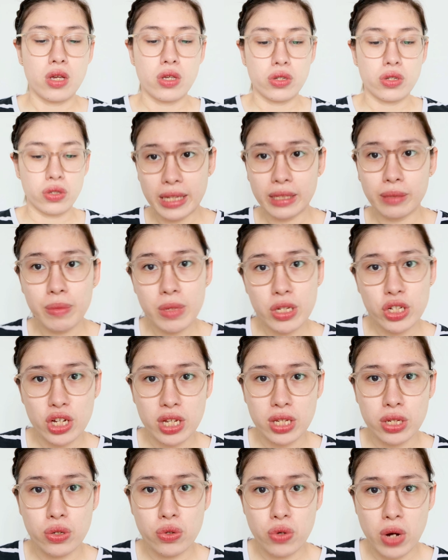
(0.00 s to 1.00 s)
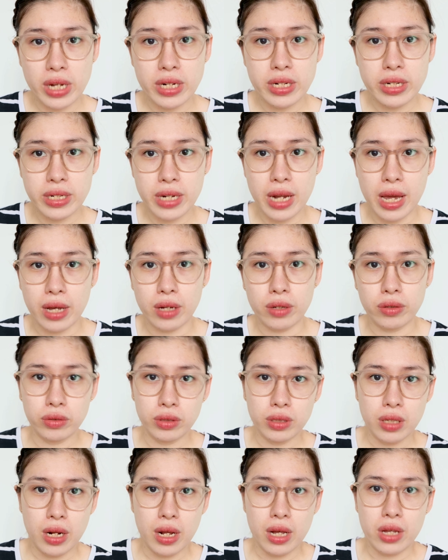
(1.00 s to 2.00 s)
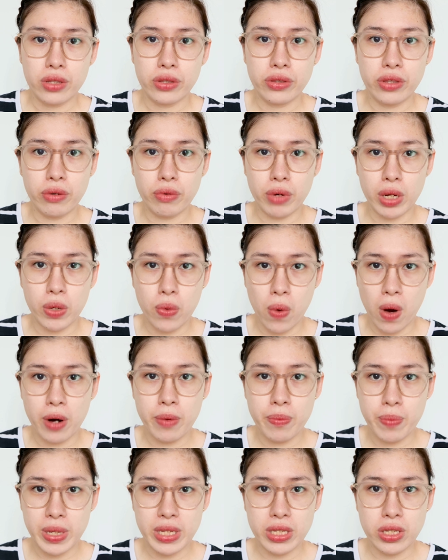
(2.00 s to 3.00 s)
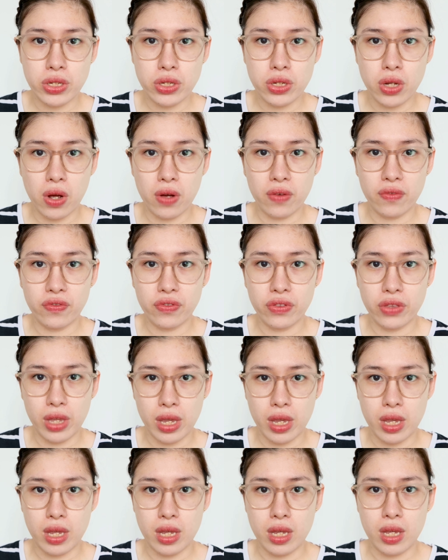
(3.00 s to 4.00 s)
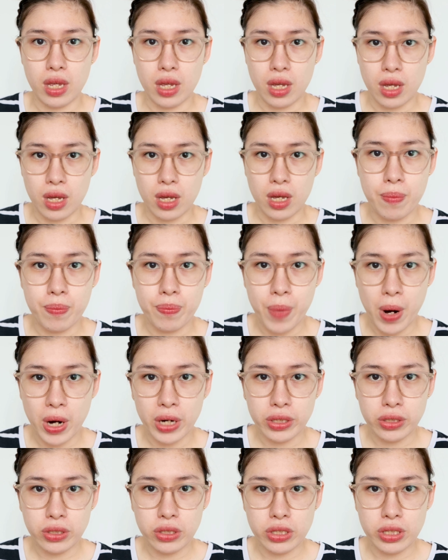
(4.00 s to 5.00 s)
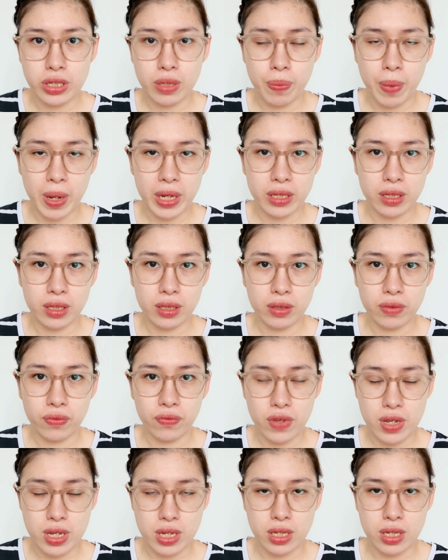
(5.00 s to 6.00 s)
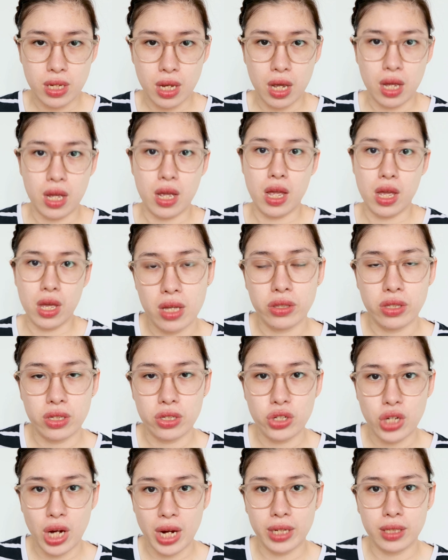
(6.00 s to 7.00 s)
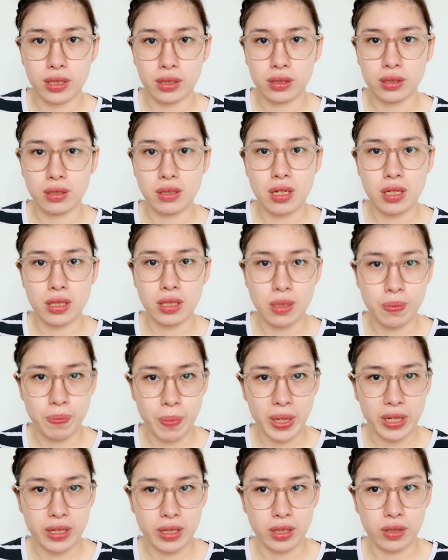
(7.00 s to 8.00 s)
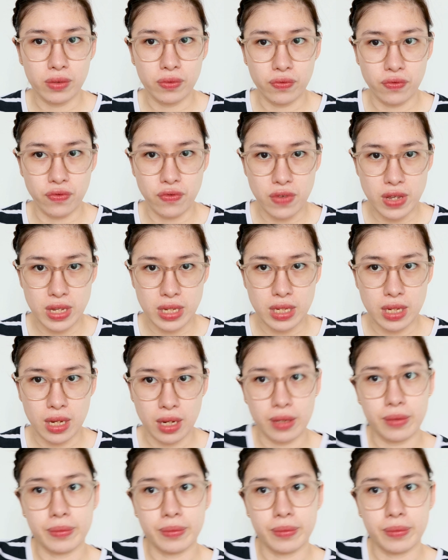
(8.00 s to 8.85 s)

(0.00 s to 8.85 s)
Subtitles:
So let me just run down the requirements of the partner dependent visa and the child dependent visa.